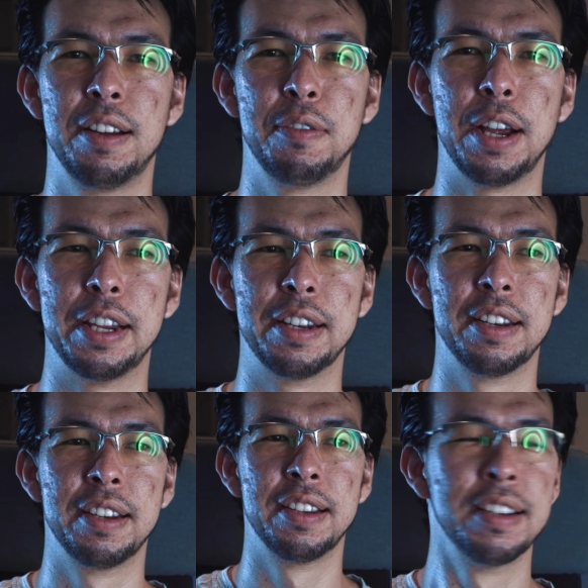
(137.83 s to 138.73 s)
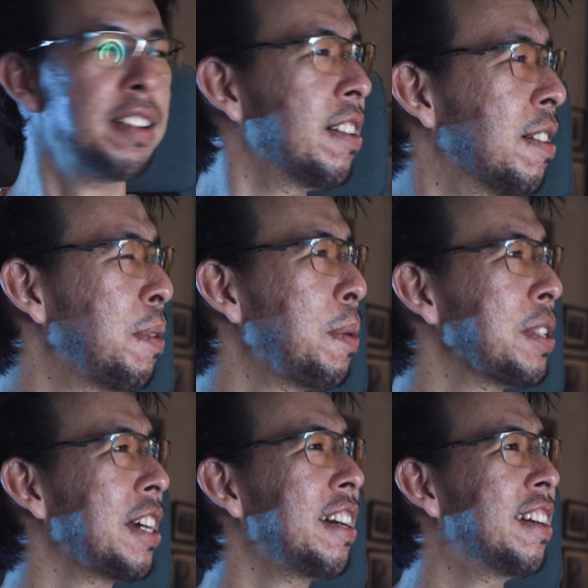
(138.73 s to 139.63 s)
Right. Where
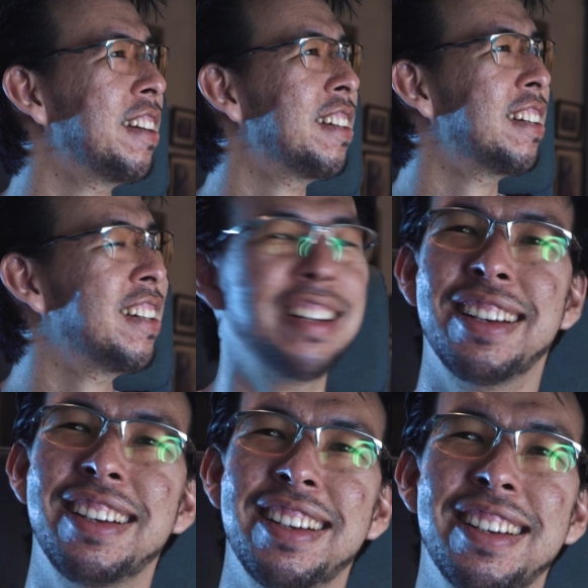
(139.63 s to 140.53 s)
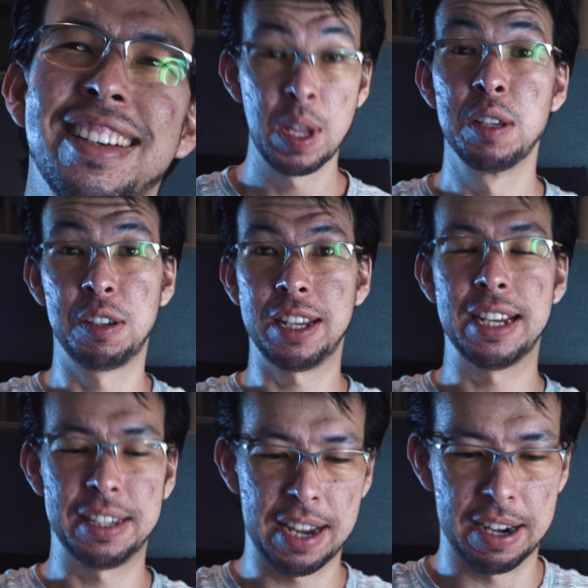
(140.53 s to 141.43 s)
was I? So like I
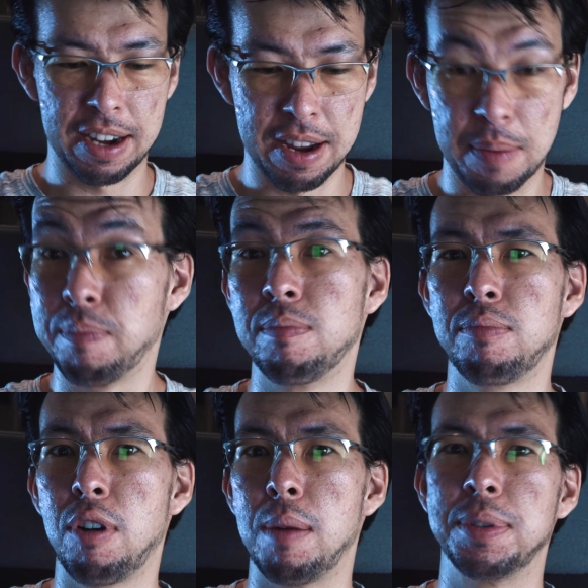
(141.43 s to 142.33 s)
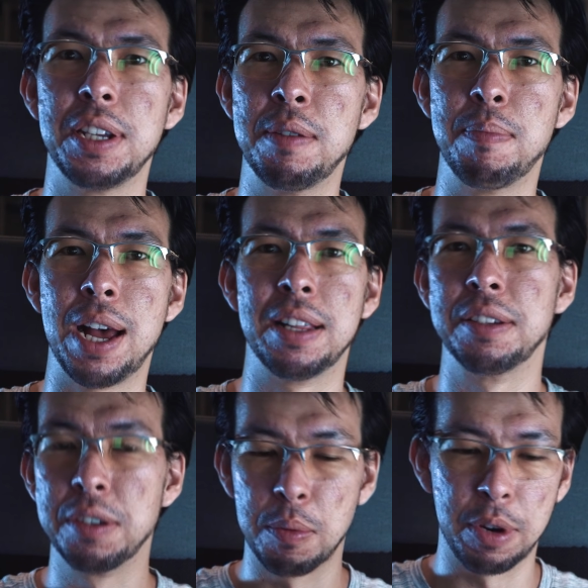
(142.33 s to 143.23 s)
said, props,
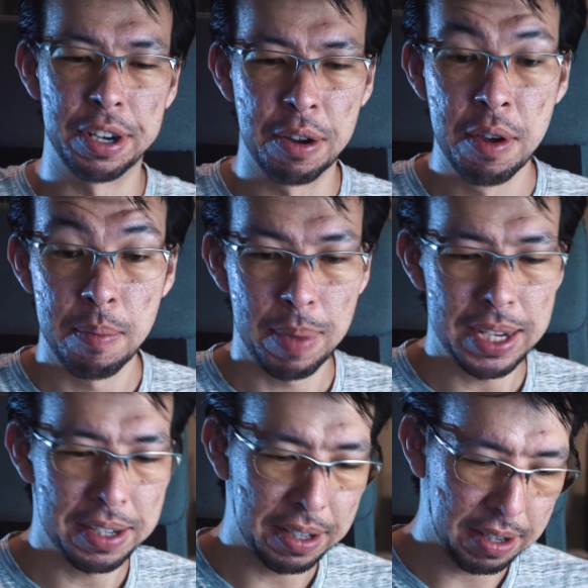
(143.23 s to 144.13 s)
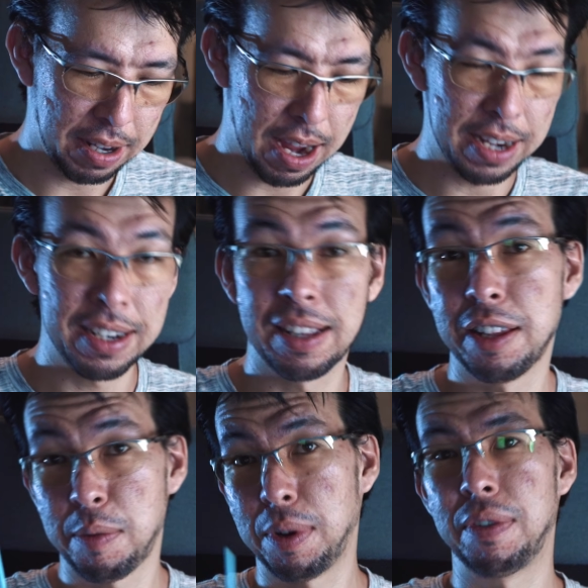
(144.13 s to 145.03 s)
imbalance, no bueno. Basically, I did a
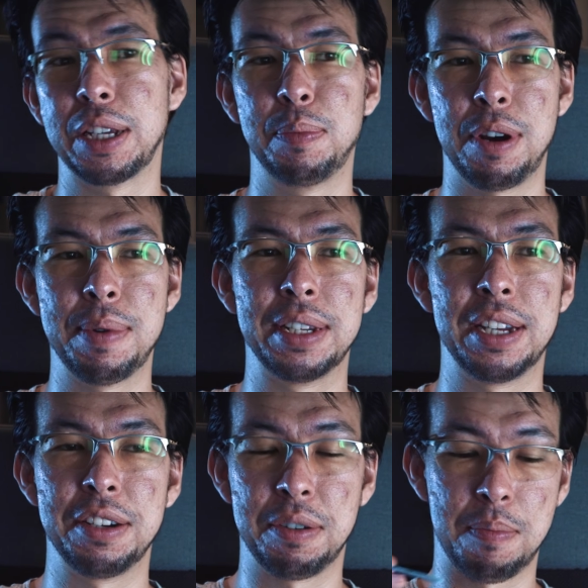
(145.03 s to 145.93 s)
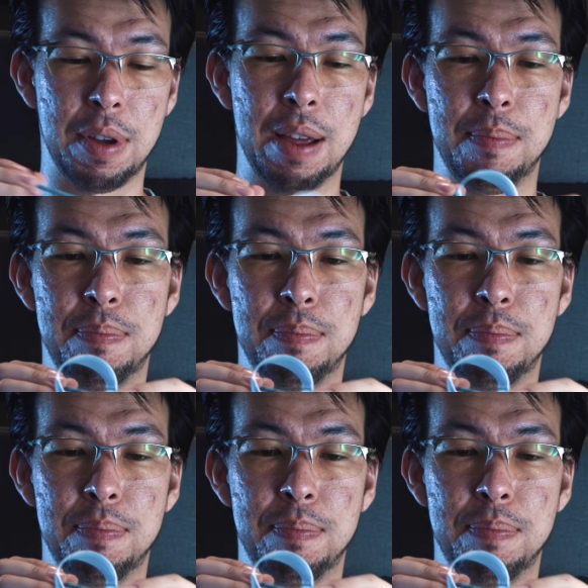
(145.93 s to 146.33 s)
little bit of experimentation by